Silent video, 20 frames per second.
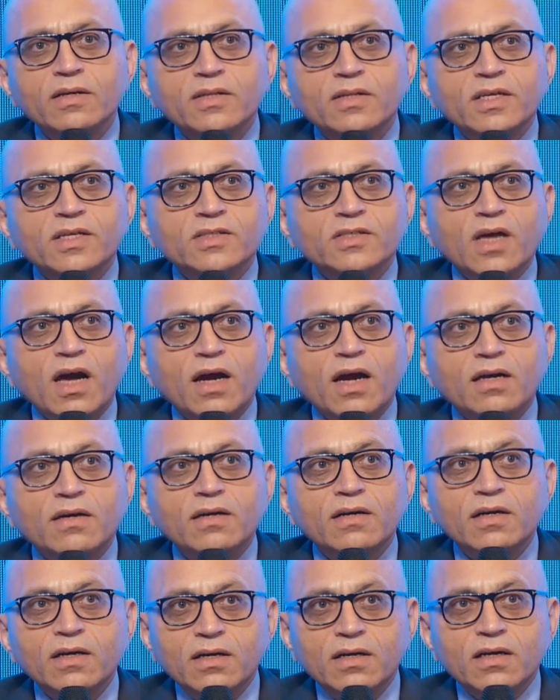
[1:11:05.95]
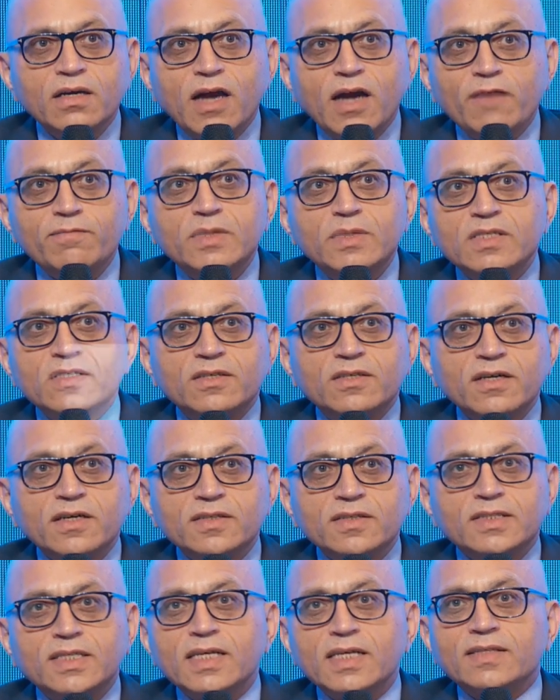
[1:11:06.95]
These are government
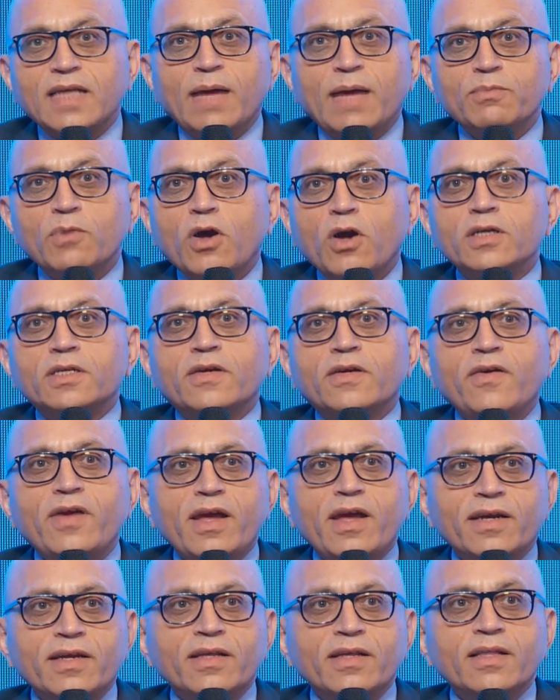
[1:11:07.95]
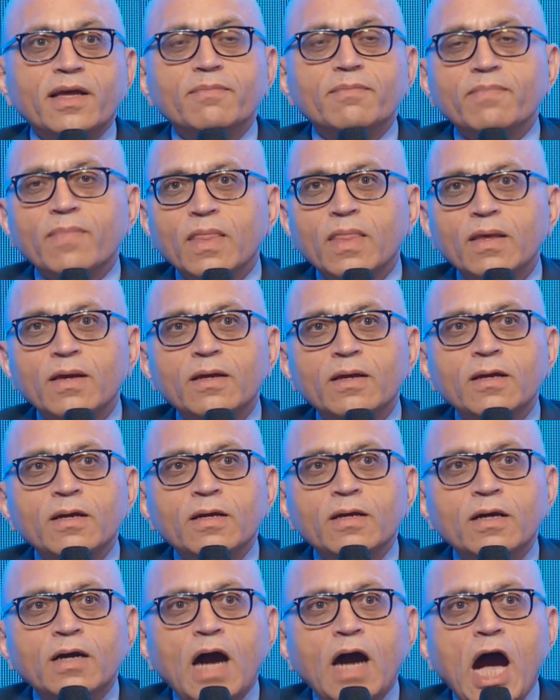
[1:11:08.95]
statistics, I'm not creating them.
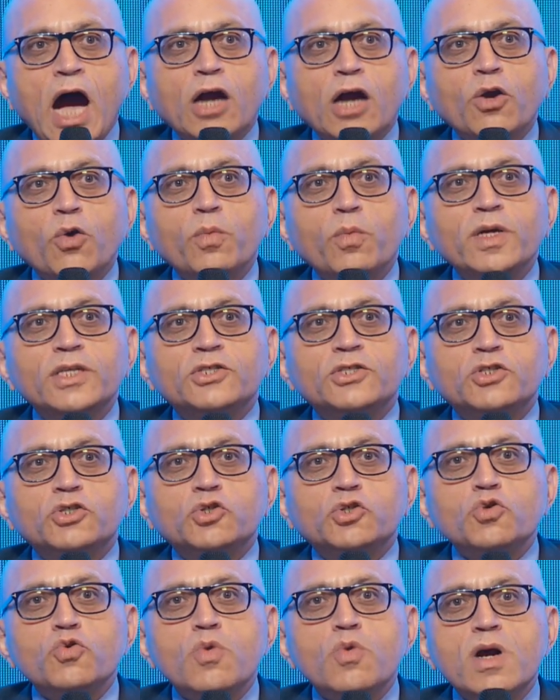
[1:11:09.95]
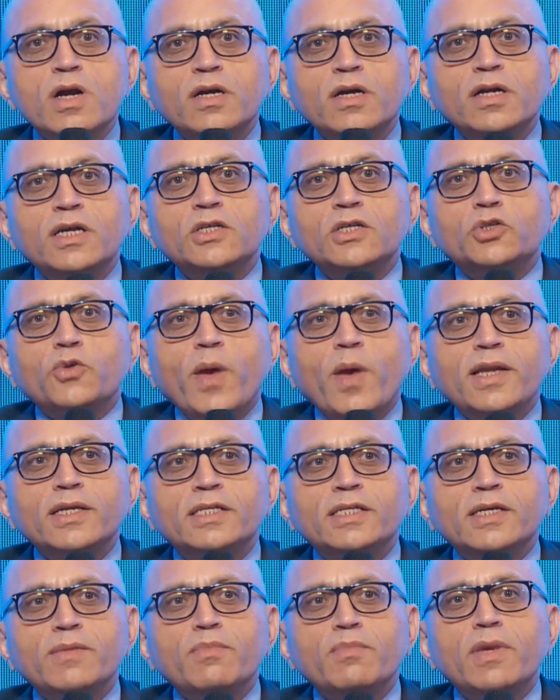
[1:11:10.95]
Out of which
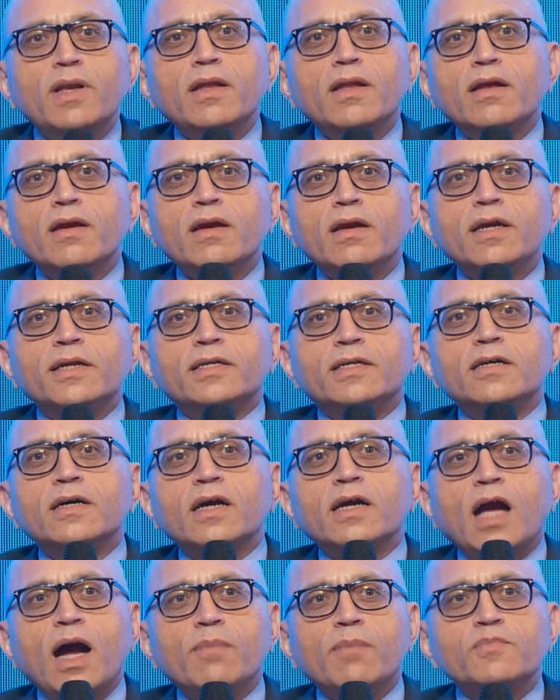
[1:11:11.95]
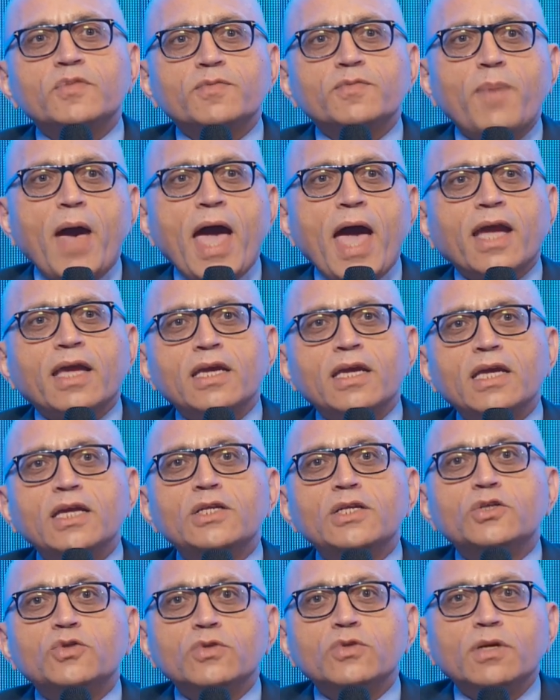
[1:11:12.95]
220 million liter comes back
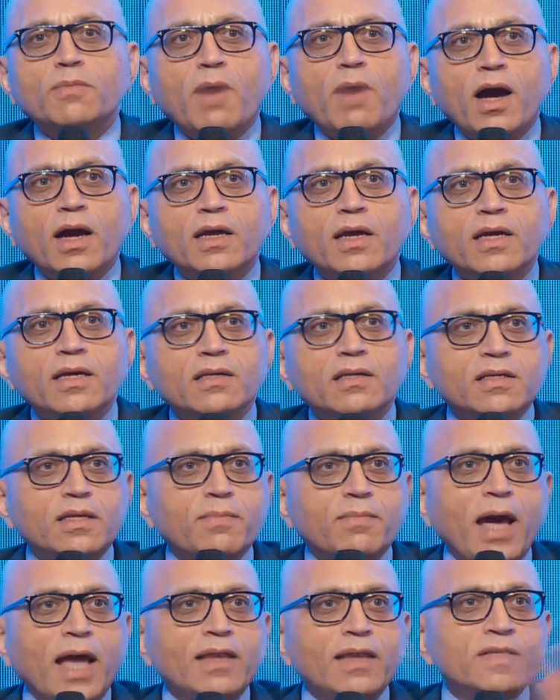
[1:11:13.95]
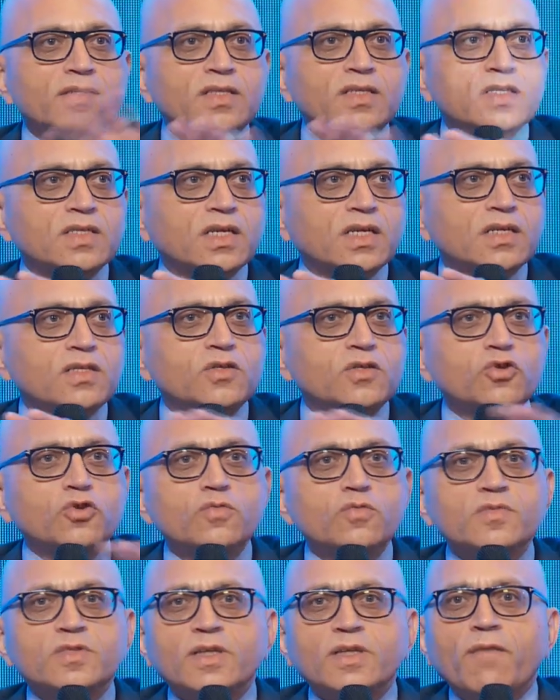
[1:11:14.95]
into the market. The balance is
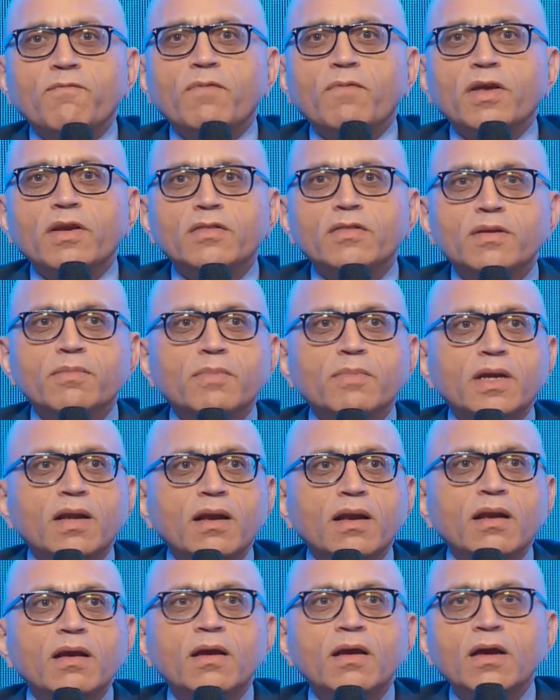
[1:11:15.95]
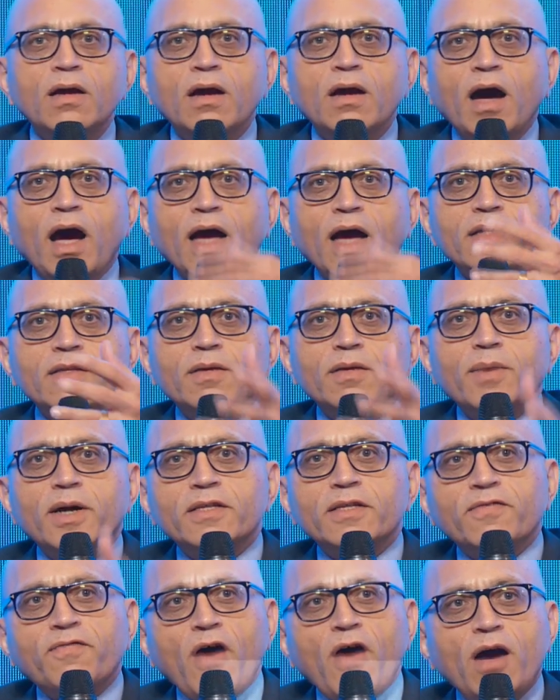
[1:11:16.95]
consumed somewhere in the middle, either by
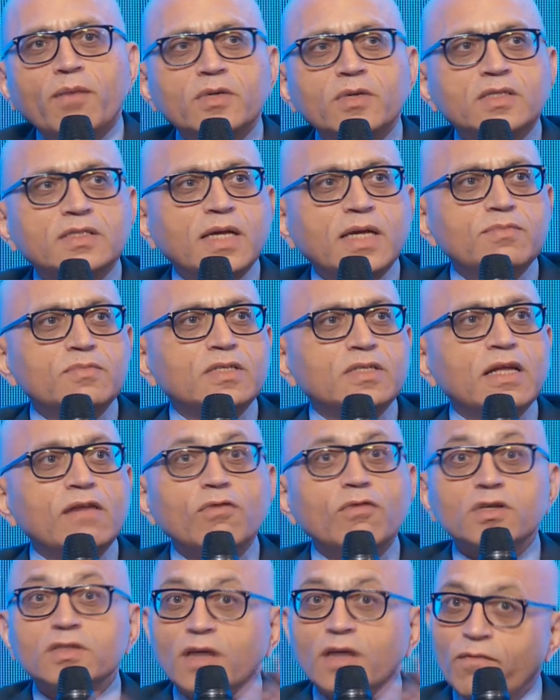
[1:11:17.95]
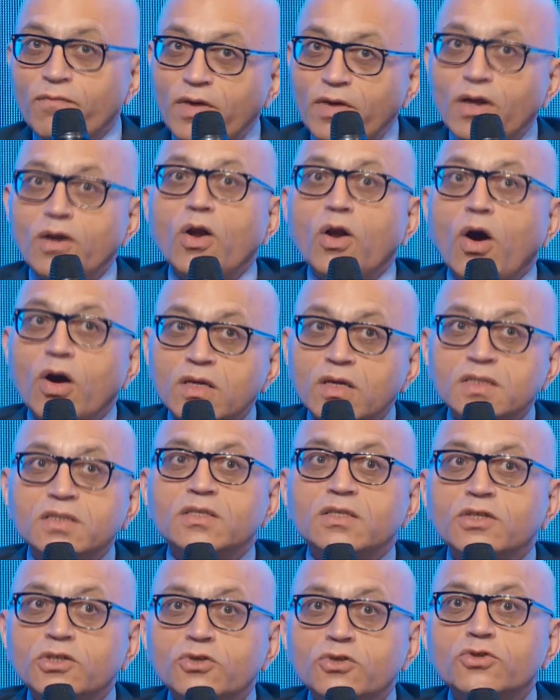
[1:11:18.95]
the farmers themselves or somewhere lost
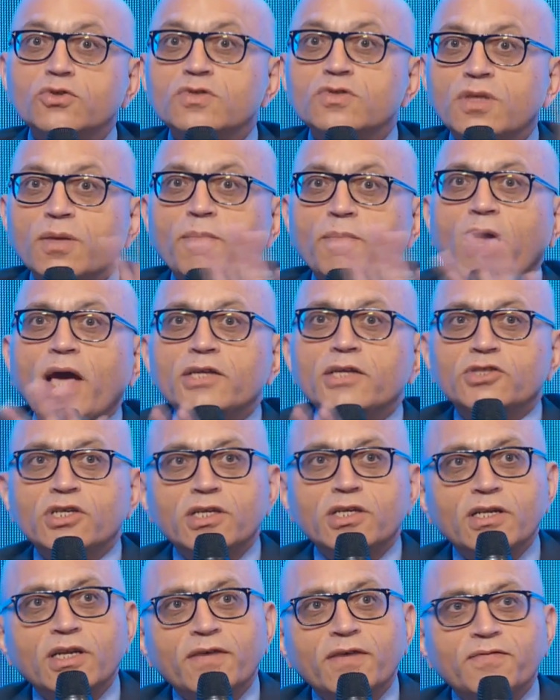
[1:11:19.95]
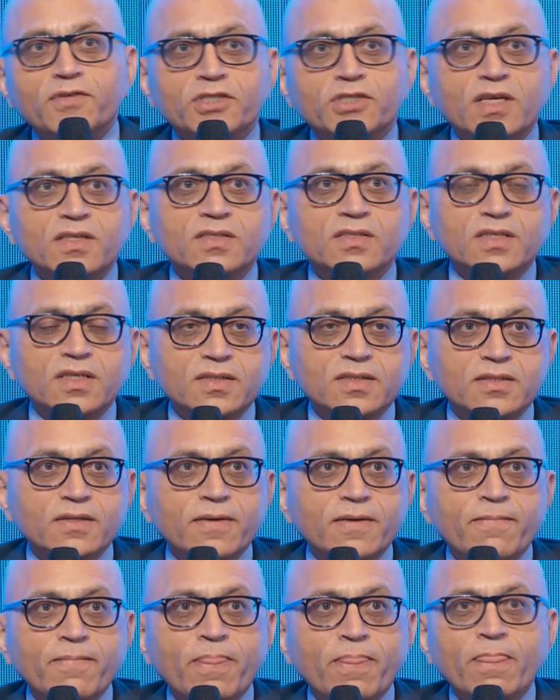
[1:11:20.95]
due to supply chain inefficiencies.
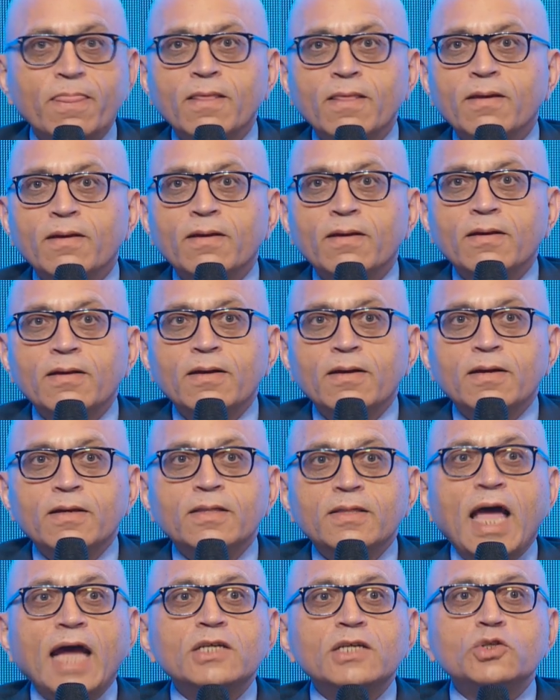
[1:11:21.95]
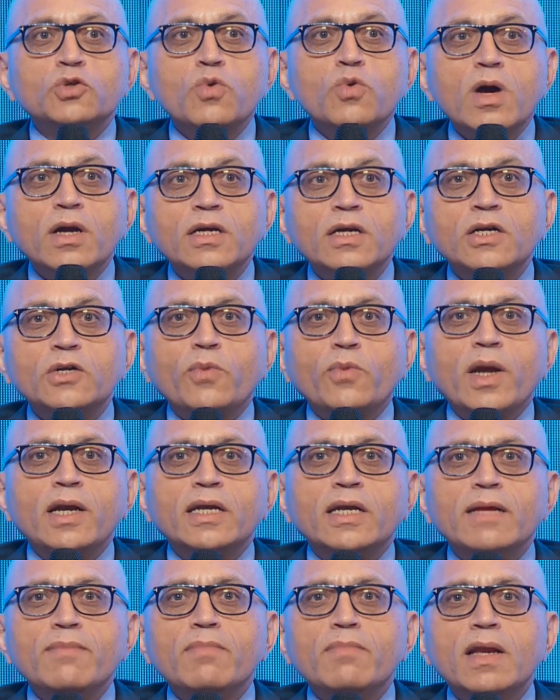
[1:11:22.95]
That
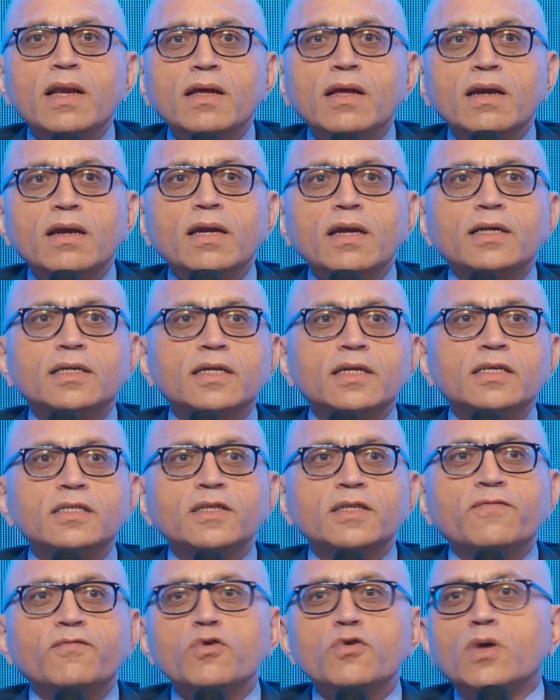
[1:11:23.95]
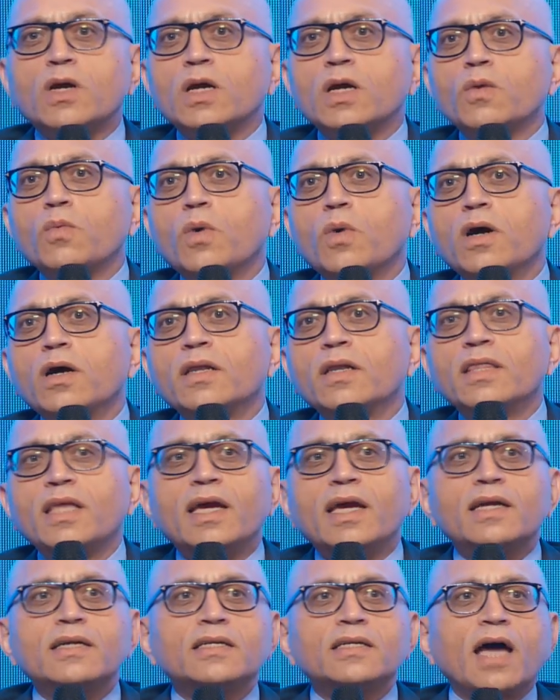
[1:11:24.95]
220 million liters, if you convert
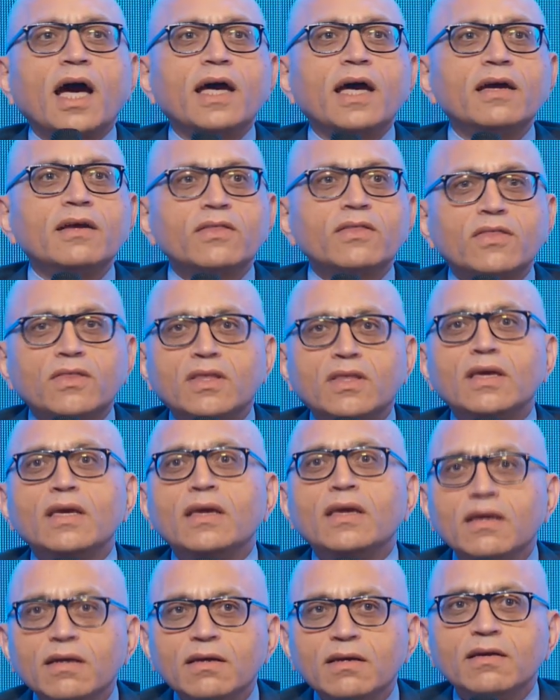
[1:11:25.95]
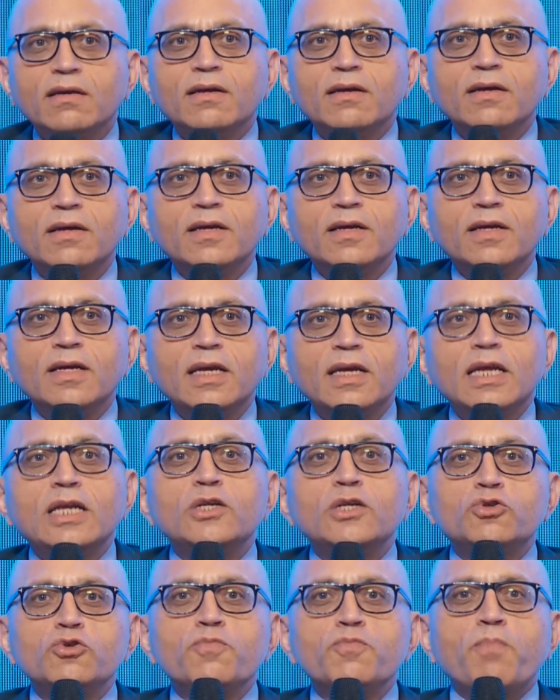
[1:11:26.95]
the entire thing
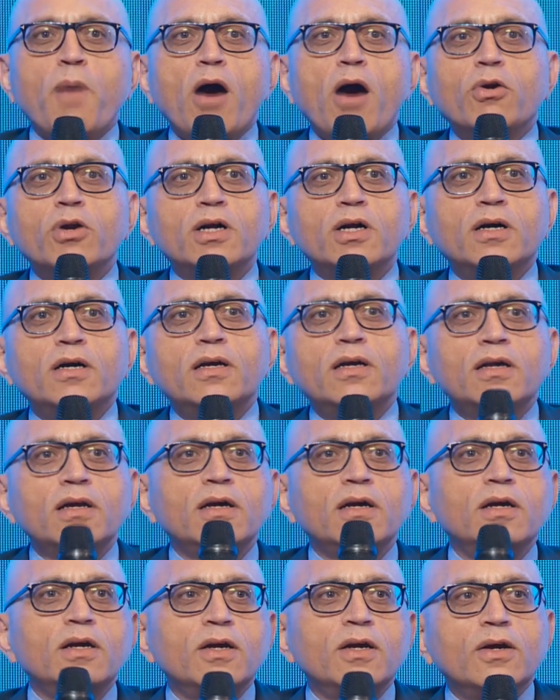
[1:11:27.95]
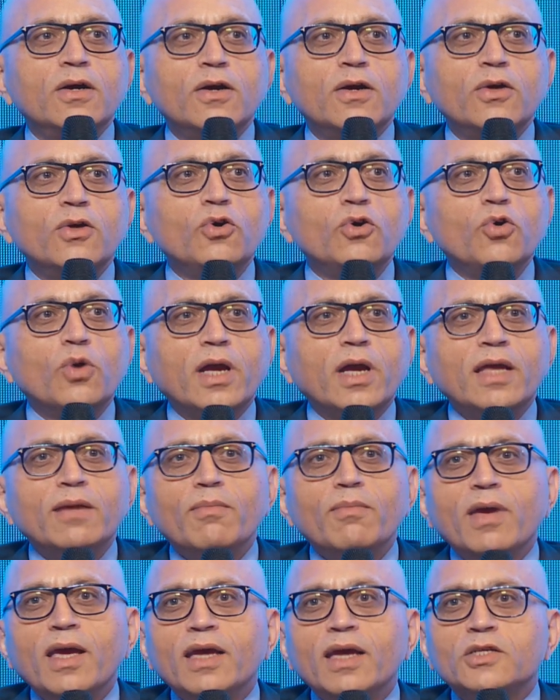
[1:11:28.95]
into powder, you can
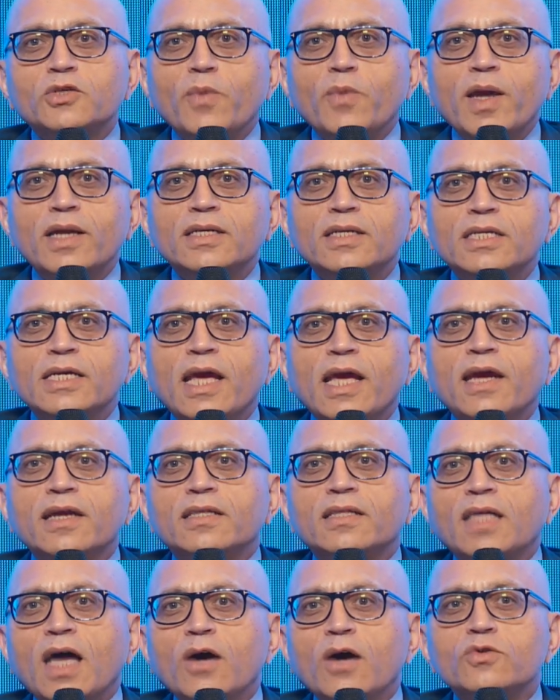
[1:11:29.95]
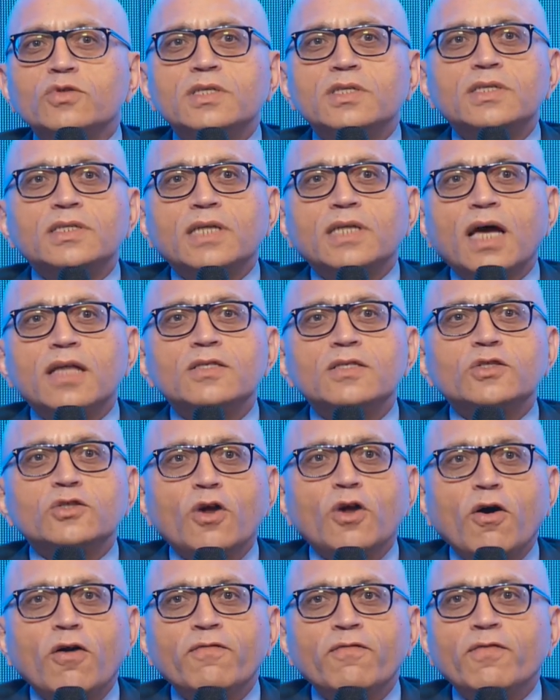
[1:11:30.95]
make 28,000 tons
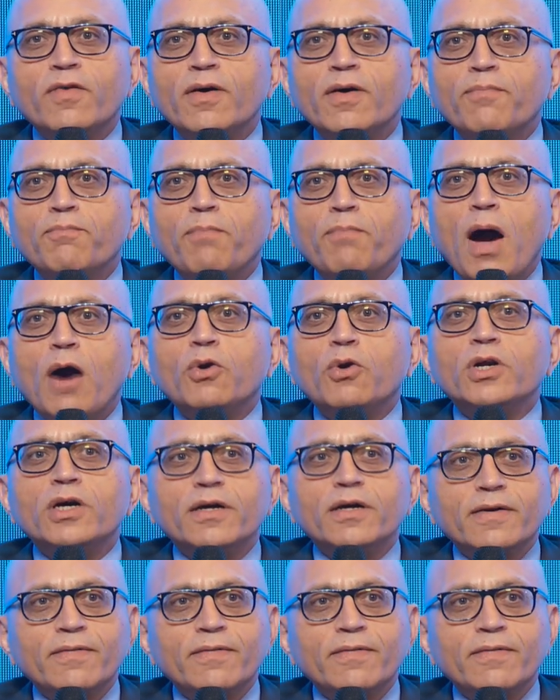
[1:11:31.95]
of powder.